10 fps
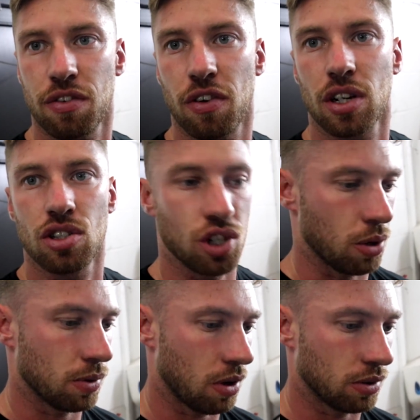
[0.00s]
a fucking
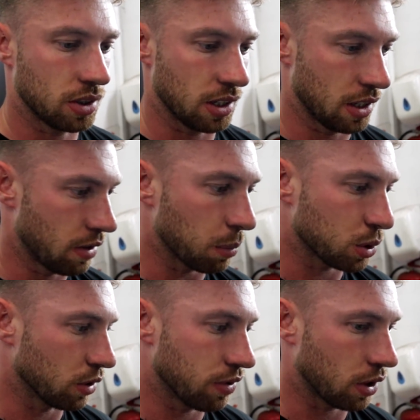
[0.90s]
joke, honestly. They're
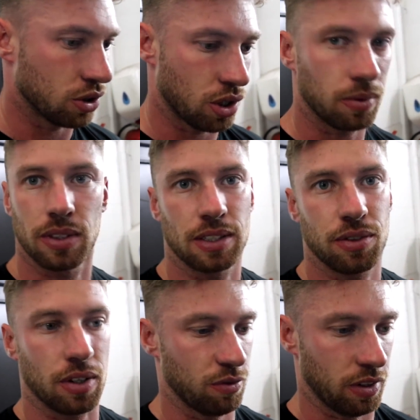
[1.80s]
absolutely fucking joke, these
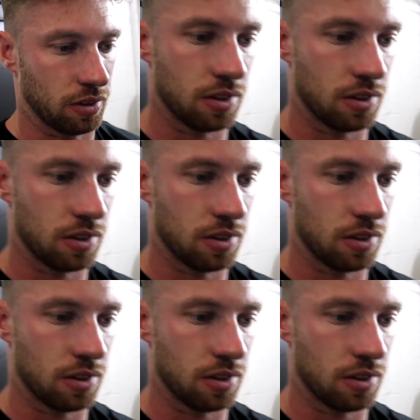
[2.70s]
fucking things.